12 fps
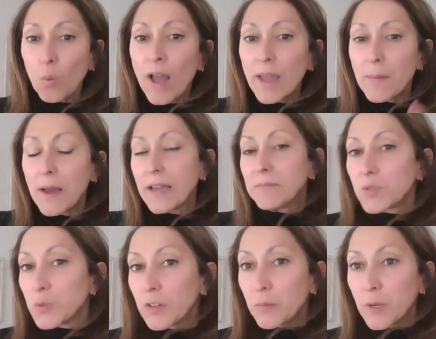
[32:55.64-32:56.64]
Why am I
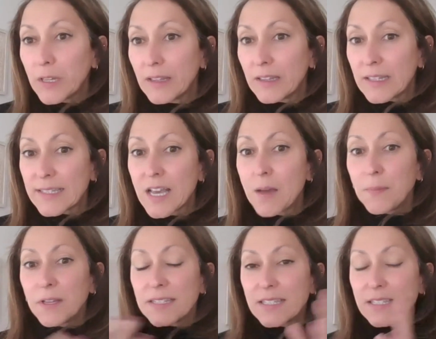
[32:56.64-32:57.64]
sort of bringing this up?
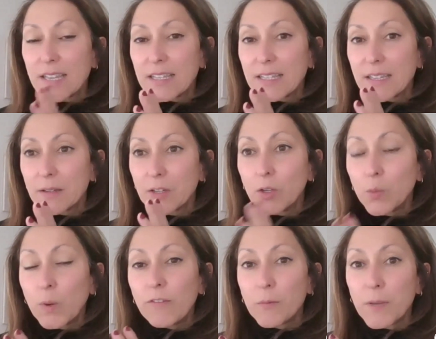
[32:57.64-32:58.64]
Because it's a good
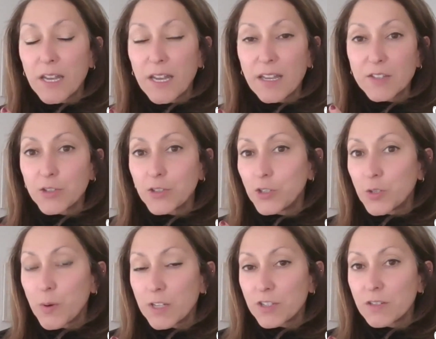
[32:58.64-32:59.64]
way for me to answer your
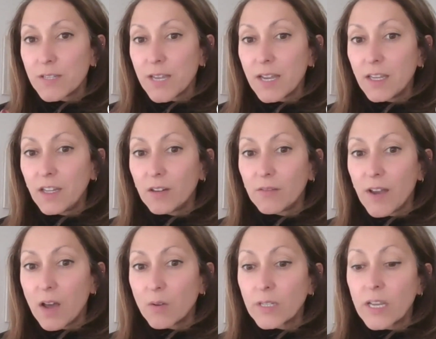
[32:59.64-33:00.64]
question, Danny,
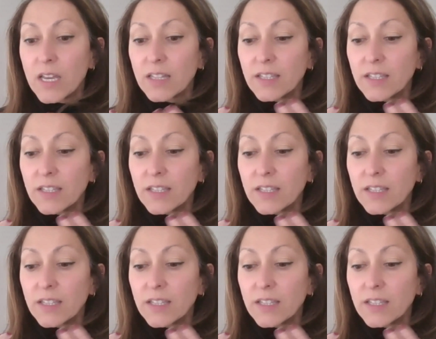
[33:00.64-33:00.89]
around